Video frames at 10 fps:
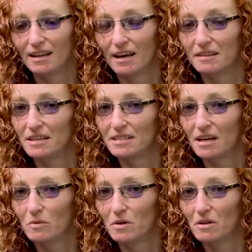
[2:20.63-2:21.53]
they say
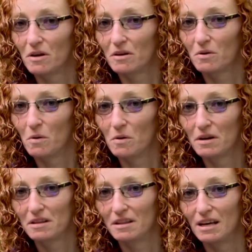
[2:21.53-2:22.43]
it will on cork,
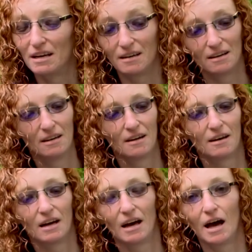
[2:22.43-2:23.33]
then
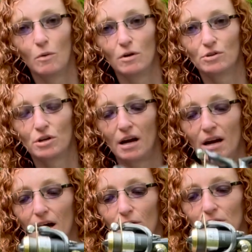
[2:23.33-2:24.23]
I want to try it out.